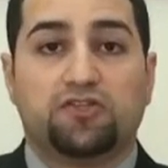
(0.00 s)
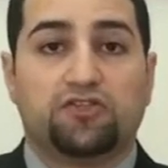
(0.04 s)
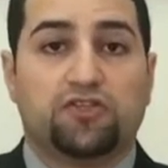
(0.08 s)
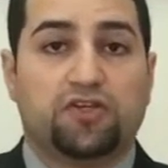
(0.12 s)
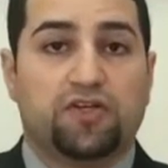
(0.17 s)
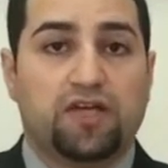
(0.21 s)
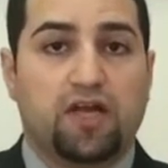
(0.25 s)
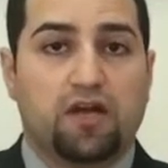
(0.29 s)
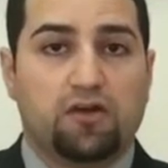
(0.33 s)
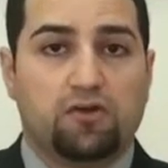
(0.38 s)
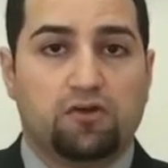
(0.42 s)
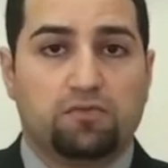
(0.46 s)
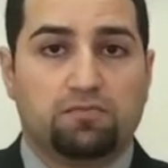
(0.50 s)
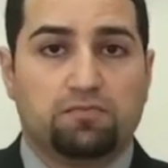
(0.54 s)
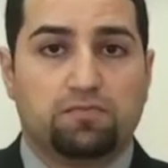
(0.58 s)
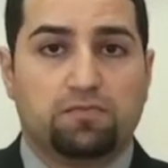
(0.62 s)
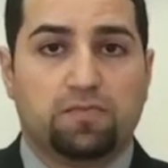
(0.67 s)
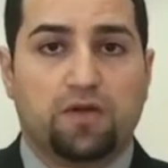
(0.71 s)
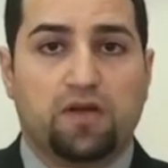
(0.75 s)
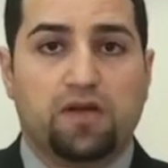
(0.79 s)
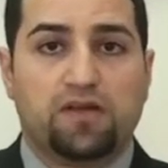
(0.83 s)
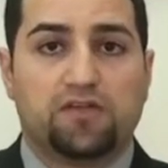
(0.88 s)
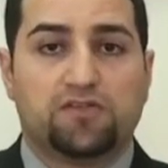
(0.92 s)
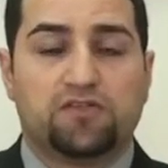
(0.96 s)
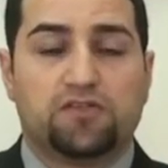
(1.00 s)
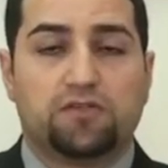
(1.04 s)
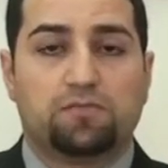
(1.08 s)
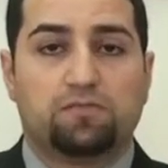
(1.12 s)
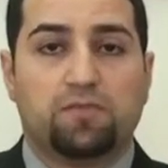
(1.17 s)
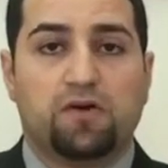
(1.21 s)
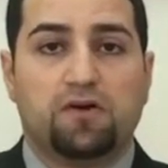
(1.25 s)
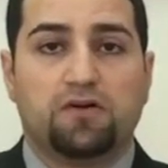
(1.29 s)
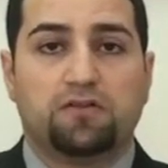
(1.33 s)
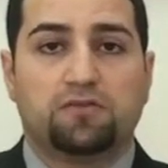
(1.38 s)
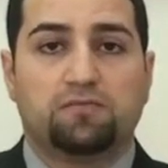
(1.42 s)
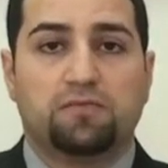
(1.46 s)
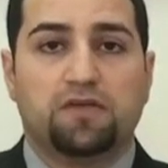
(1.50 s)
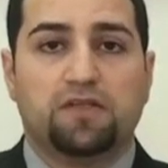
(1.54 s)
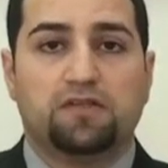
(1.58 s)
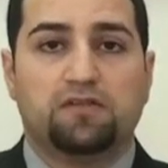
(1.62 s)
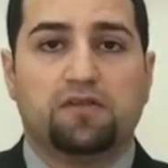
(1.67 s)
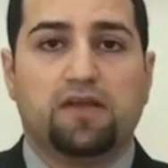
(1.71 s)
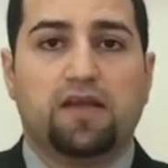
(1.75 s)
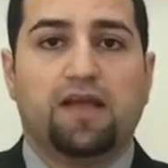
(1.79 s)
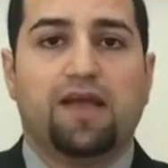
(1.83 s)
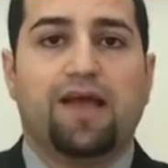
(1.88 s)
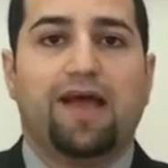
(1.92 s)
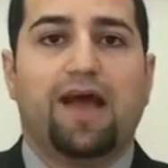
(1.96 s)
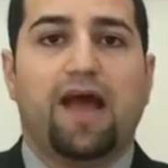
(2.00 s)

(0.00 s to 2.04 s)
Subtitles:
Sharia Compliance Department,